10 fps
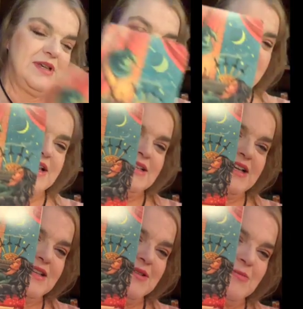has
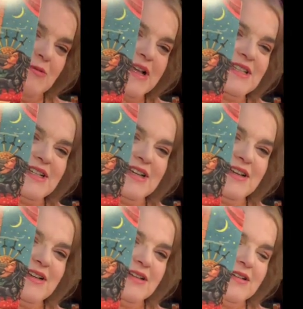us
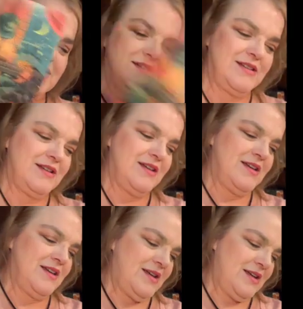resting.
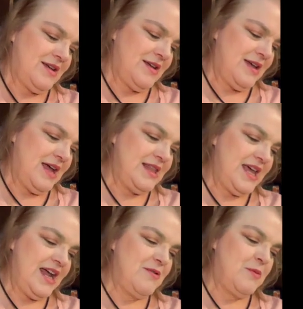And the
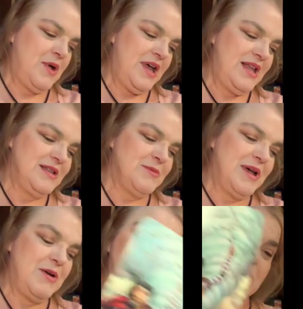Eight of Wands,
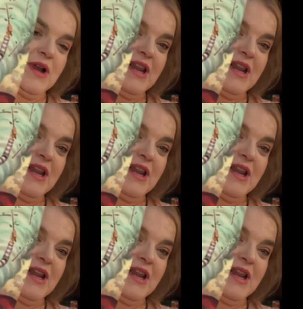well, what